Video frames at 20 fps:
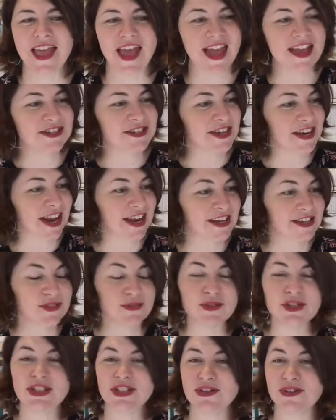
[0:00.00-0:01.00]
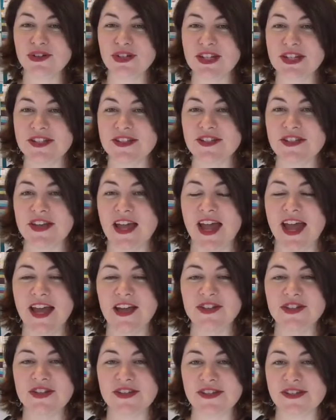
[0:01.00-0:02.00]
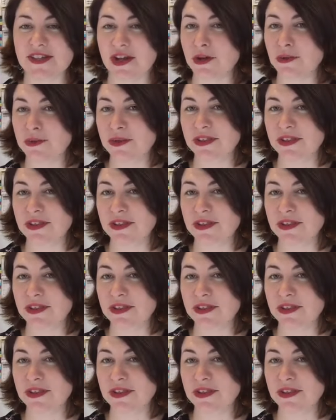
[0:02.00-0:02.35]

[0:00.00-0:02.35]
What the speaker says: And today is really good. It's how to sell